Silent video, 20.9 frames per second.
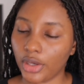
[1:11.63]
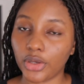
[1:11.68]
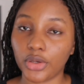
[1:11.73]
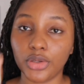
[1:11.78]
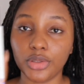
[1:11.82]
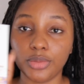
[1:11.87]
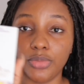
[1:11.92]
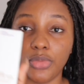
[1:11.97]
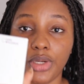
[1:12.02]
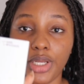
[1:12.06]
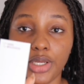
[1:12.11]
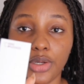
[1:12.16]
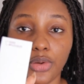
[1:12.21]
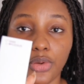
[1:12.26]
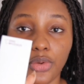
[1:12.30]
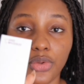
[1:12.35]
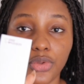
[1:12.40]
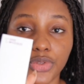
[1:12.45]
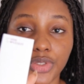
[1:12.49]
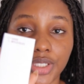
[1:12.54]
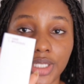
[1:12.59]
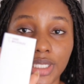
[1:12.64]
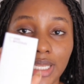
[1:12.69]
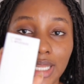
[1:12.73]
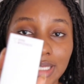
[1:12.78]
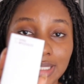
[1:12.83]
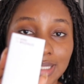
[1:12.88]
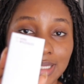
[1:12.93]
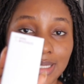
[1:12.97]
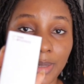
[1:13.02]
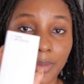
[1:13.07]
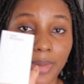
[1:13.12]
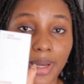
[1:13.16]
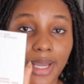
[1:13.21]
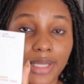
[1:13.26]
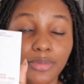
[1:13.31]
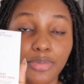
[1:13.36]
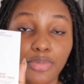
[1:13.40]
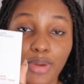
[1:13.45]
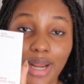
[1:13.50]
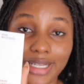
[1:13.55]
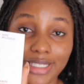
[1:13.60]
Good Molecules
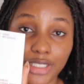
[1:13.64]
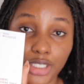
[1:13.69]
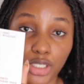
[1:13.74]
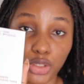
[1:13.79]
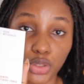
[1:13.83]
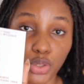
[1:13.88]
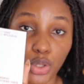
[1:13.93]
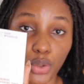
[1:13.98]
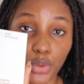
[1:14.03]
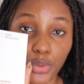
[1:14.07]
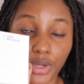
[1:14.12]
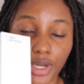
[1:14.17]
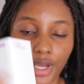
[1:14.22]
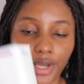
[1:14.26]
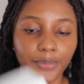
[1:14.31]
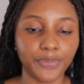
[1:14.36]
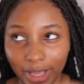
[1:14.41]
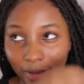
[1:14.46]
Niacinamide Brightening Toner.